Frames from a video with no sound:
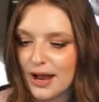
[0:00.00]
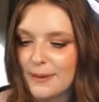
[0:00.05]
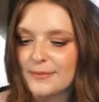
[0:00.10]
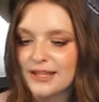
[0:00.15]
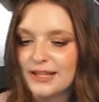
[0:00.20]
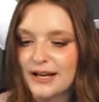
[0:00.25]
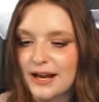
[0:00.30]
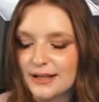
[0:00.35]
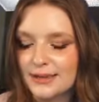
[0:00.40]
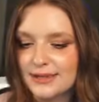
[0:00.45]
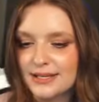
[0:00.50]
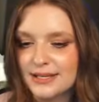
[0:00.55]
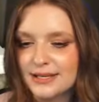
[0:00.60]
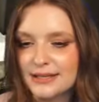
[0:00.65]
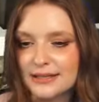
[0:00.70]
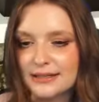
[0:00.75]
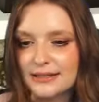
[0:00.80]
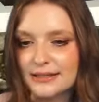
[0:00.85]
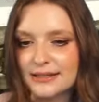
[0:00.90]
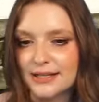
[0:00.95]
I mean, I
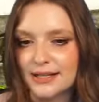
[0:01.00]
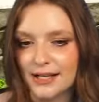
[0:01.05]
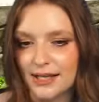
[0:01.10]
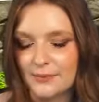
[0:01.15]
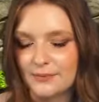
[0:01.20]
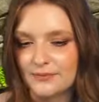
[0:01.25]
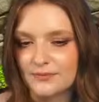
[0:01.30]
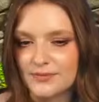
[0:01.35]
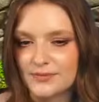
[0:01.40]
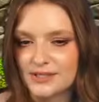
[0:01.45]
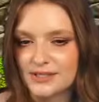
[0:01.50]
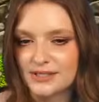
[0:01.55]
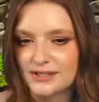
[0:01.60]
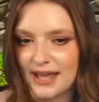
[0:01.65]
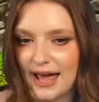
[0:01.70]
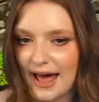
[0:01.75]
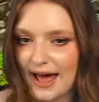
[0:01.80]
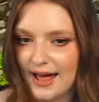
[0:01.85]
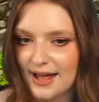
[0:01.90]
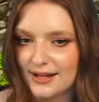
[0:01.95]
think Clem's
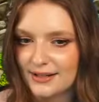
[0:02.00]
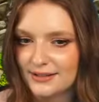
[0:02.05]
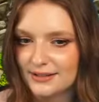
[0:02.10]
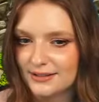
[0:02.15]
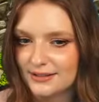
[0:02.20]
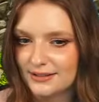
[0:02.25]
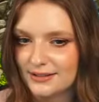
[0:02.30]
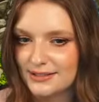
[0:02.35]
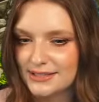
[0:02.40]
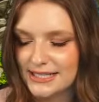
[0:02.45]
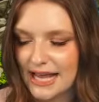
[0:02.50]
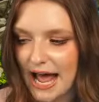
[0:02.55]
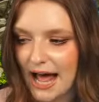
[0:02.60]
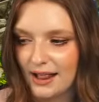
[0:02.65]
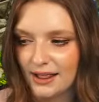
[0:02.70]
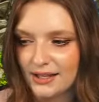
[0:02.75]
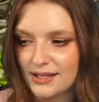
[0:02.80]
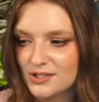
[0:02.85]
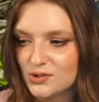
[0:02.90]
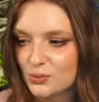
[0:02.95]
dad,
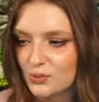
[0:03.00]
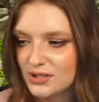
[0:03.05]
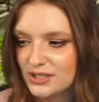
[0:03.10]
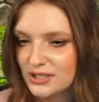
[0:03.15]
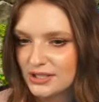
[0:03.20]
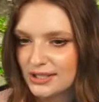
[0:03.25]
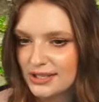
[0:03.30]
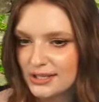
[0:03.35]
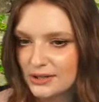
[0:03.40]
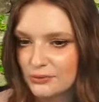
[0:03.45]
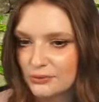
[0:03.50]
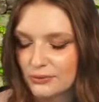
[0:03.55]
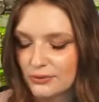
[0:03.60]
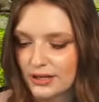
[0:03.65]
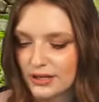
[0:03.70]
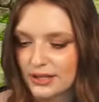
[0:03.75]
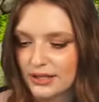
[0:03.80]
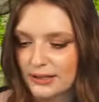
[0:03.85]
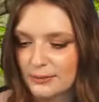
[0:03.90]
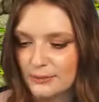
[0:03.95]
Dallas, wasn't he
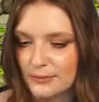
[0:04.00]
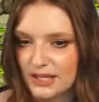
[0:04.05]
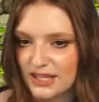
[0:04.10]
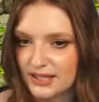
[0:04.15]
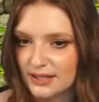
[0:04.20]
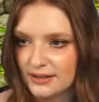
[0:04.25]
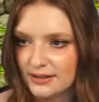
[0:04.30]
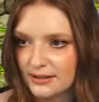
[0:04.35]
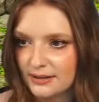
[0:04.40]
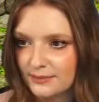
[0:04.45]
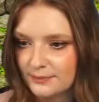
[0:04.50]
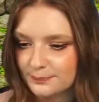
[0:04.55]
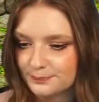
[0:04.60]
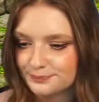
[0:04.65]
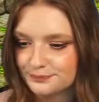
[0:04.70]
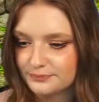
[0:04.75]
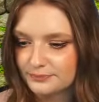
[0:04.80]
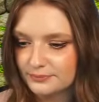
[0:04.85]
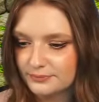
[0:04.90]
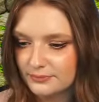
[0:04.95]
really mean
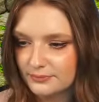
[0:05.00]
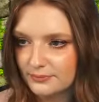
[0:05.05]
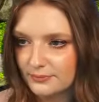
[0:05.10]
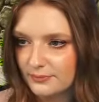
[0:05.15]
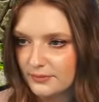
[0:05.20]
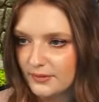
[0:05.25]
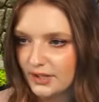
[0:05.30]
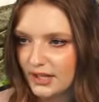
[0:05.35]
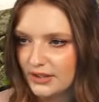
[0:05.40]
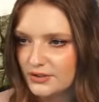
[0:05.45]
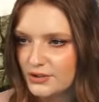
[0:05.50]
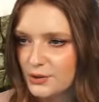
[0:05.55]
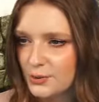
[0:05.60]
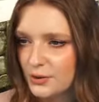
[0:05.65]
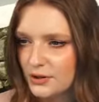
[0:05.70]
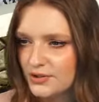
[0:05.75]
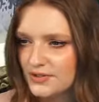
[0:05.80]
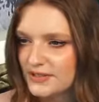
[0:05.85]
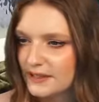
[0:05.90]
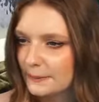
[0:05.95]
to
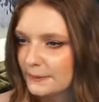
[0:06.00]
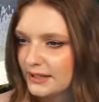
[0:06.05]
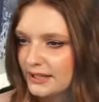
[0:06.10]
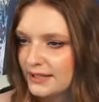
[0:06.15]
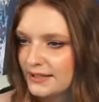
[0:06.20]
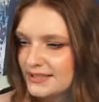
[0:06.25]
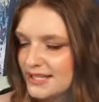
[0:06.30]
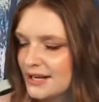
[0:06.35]
her siblings?